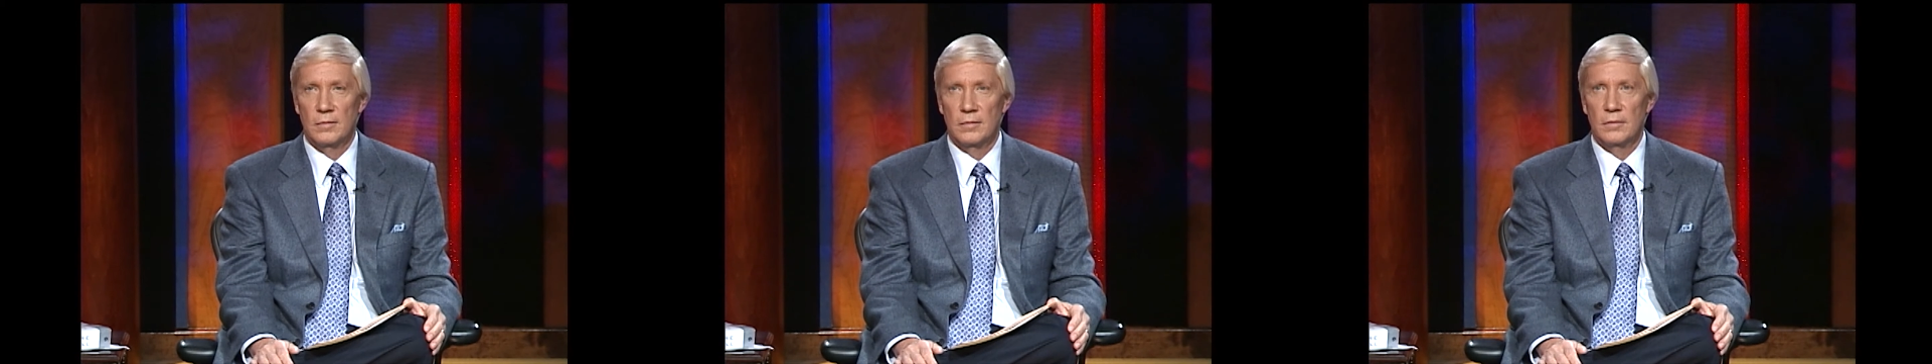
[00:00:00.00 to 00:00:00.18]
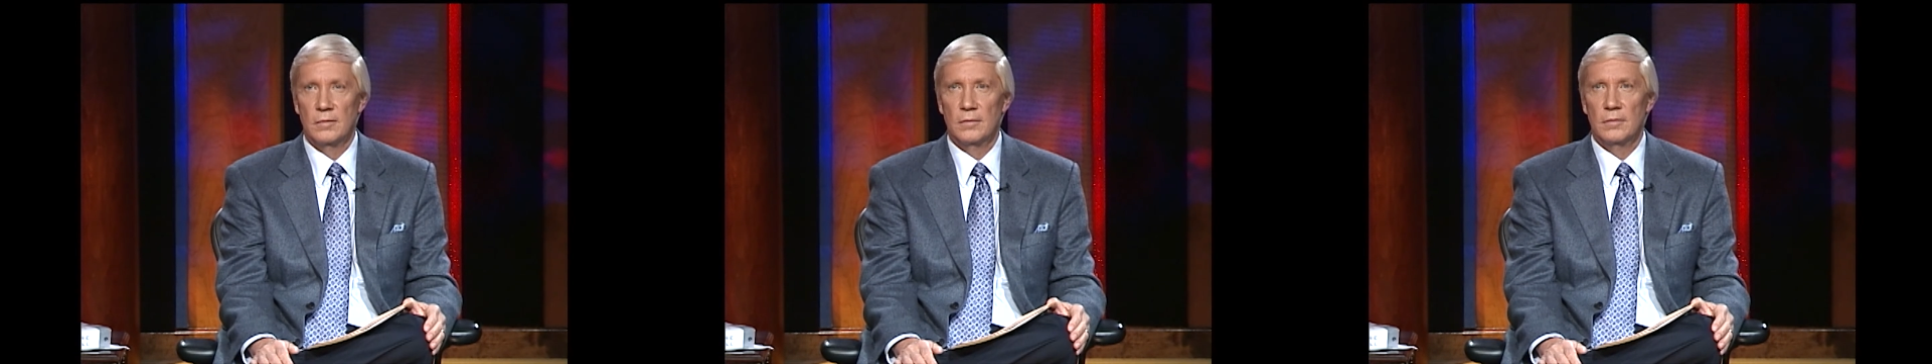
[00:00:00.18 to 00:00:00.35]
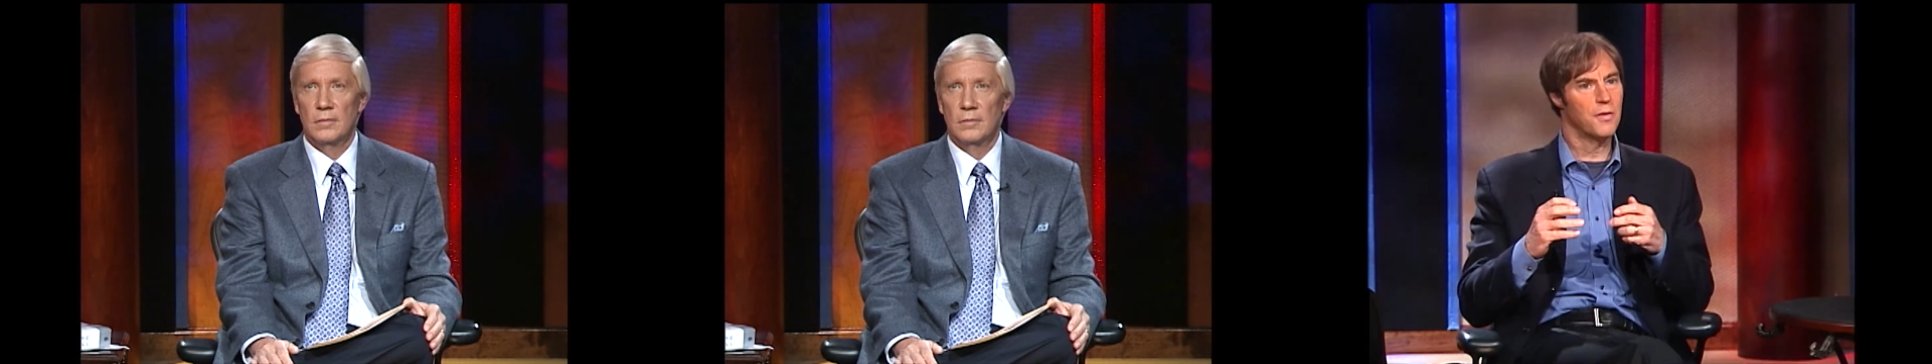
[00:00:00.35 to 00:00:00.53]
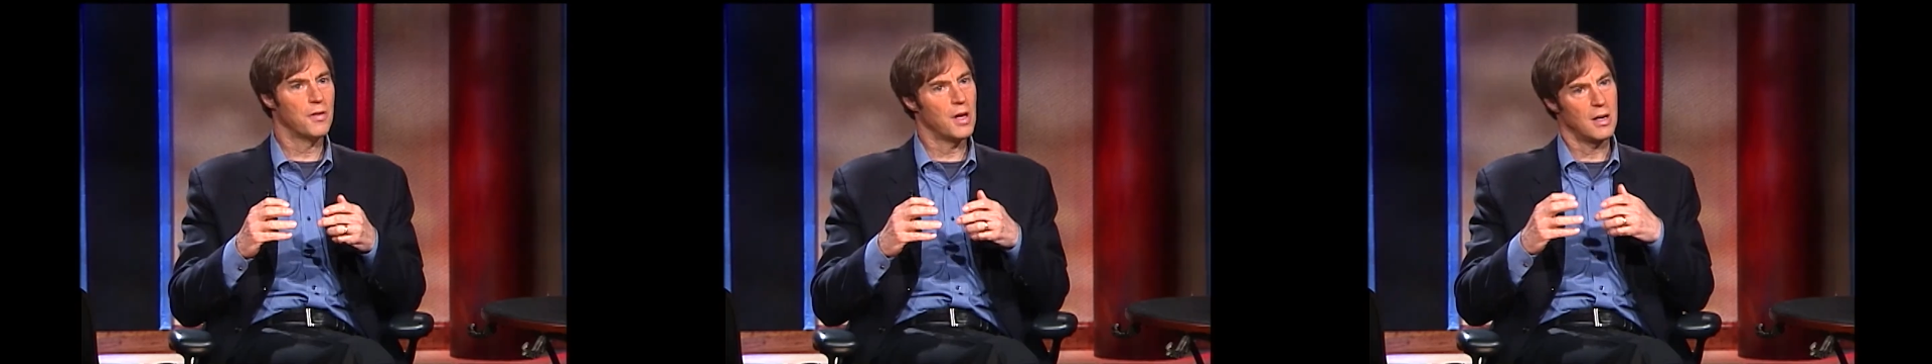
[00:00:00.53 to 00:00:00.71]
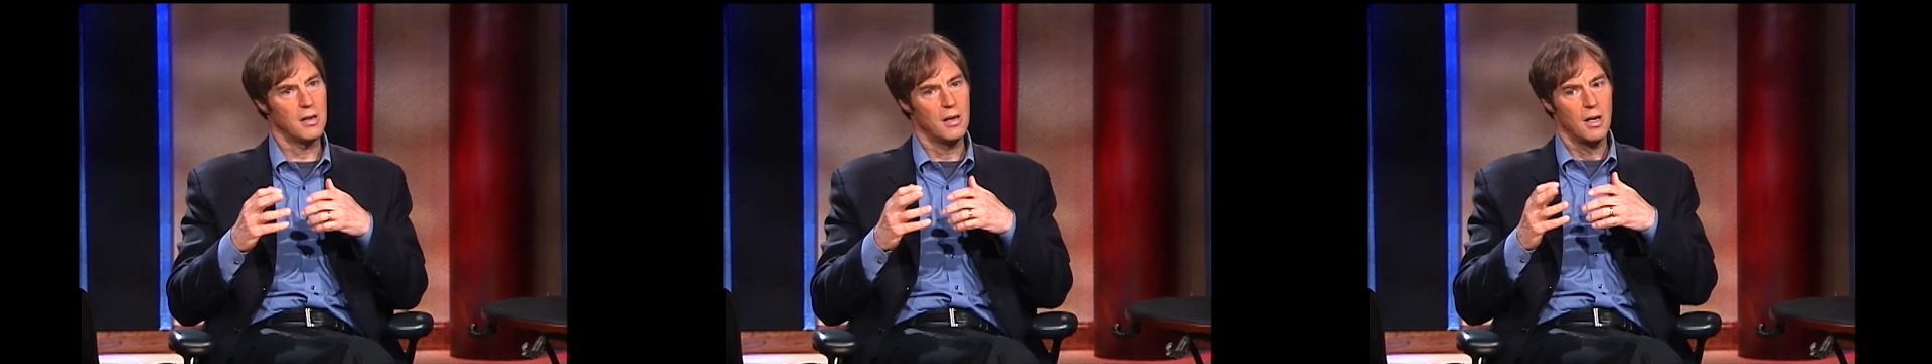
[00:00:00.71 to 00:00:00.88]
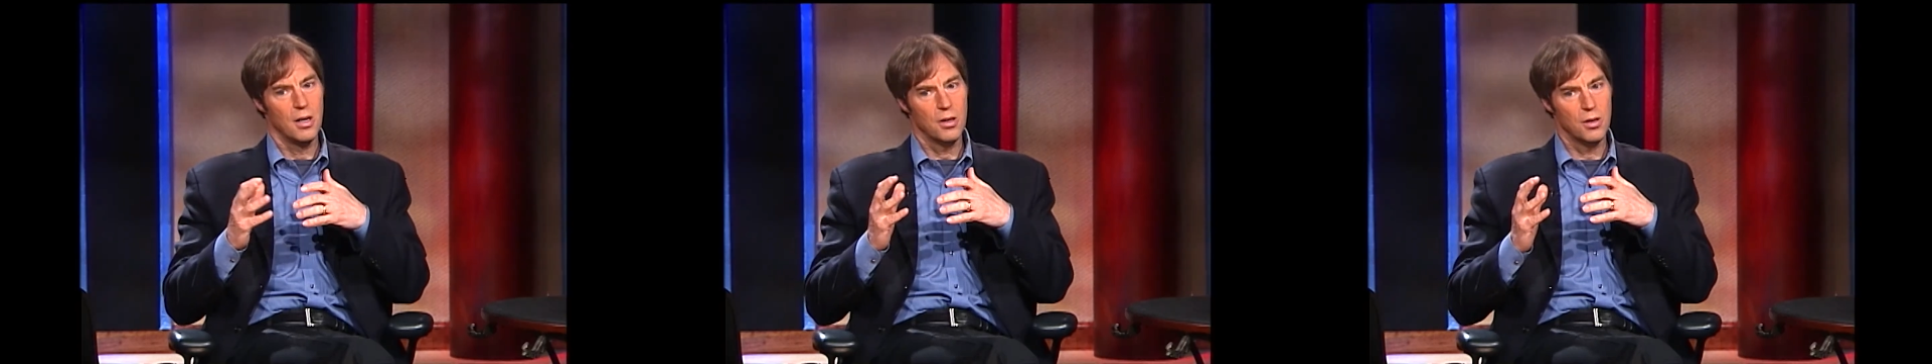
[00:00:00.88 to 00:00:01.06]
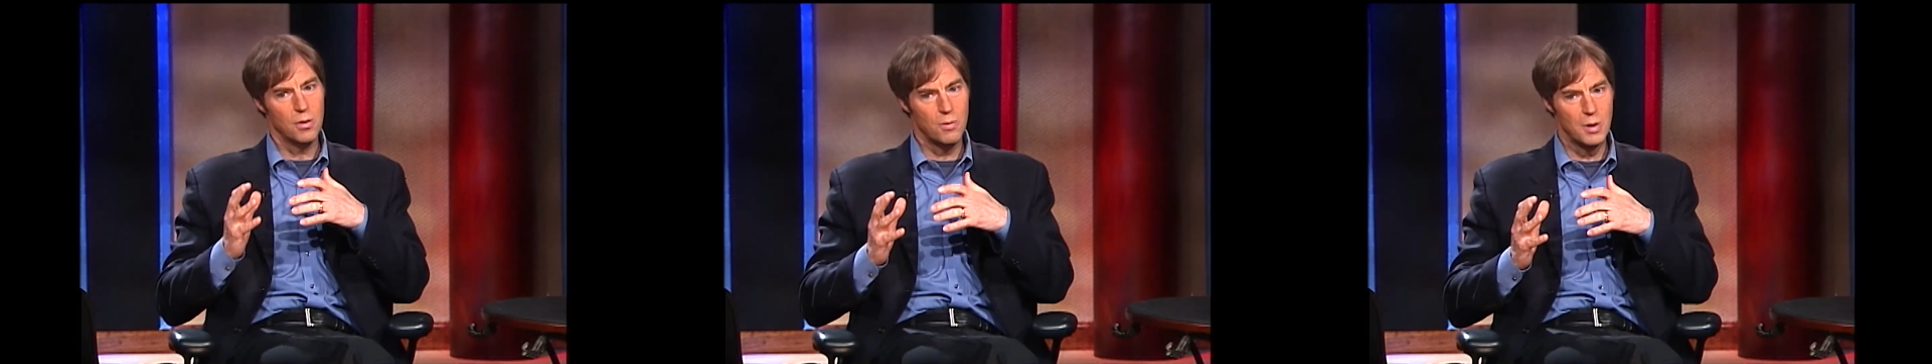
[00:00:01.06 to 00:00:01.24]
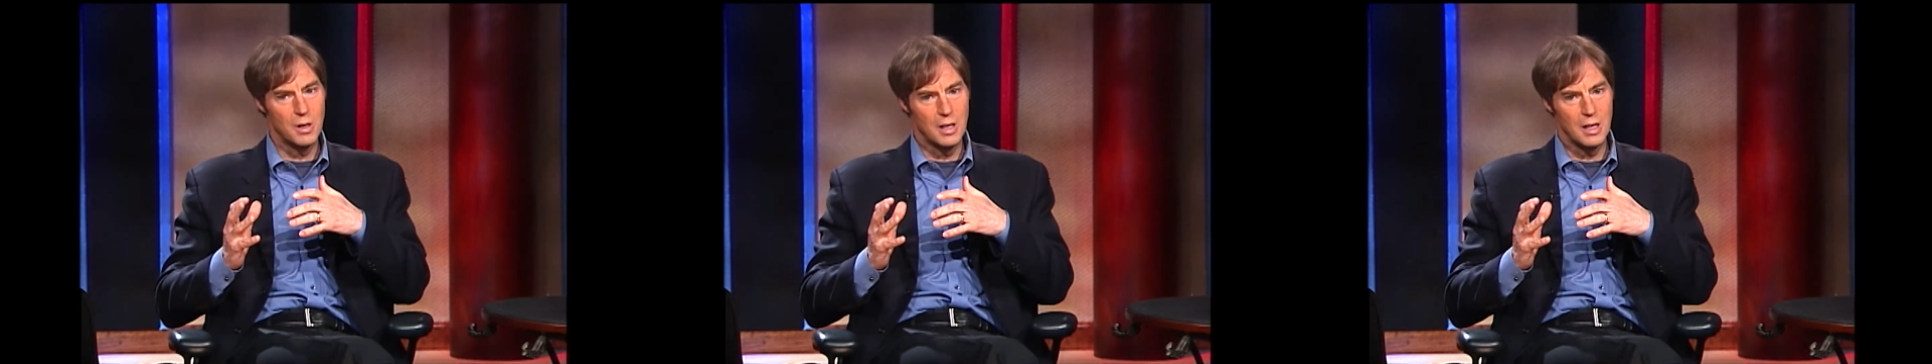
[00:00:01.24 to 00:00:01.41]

intuitive that you would